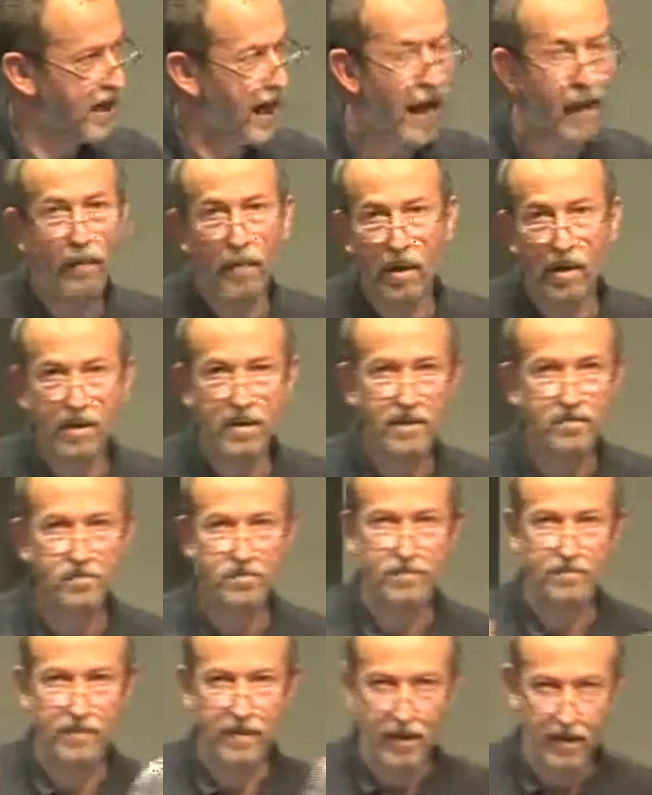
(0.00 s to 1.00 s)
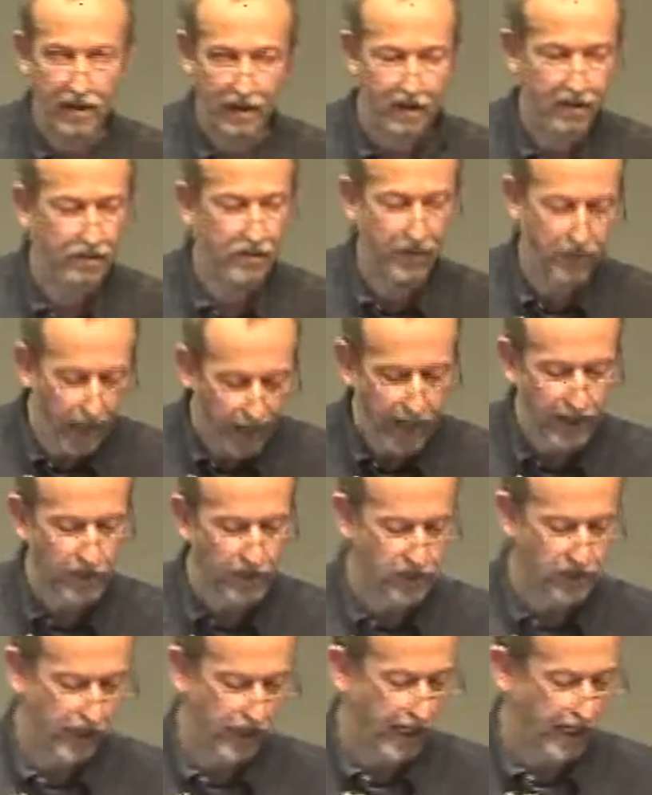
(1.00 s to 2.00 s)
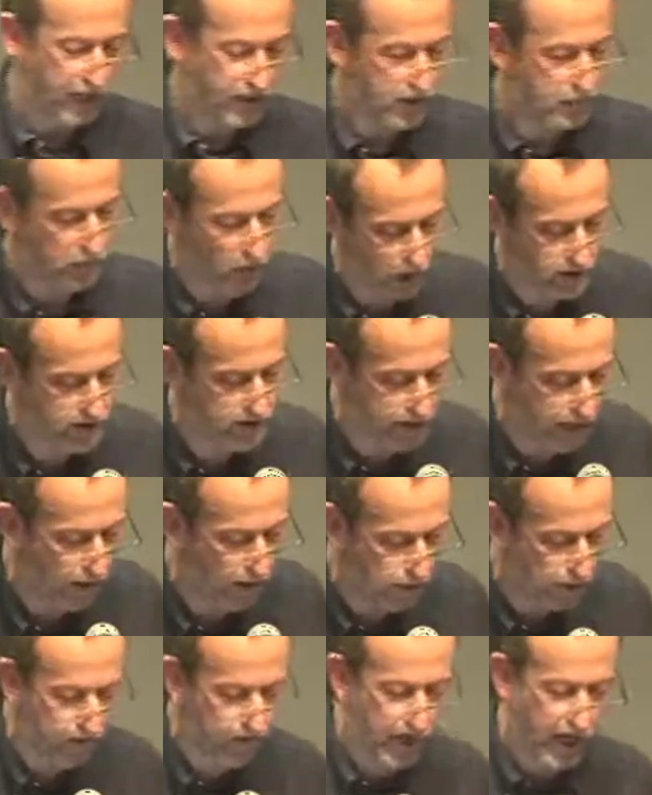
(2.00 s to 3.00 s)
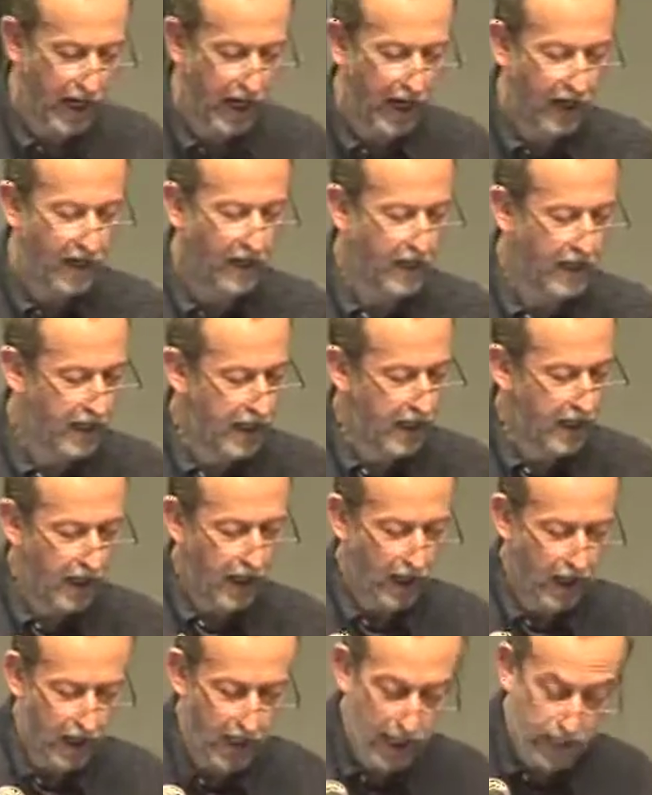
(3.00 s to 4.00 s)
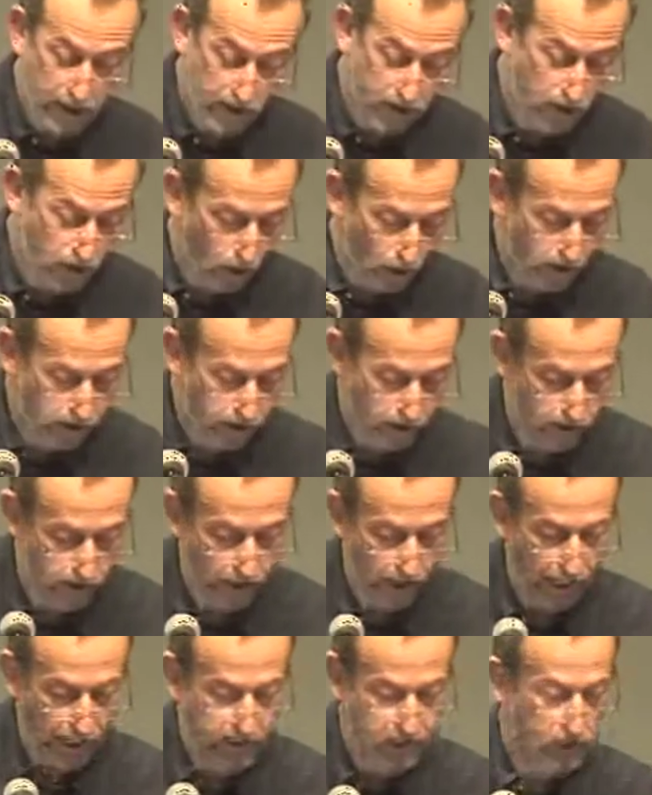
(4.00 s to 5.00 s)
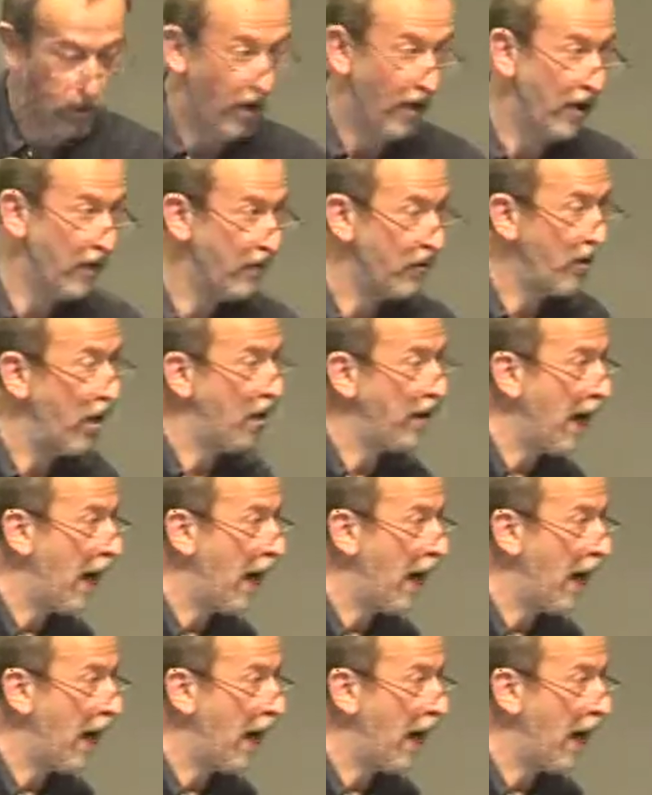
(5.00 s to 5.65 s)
Lamwell's revenge against Podsnap via his daughter, and so on and so on.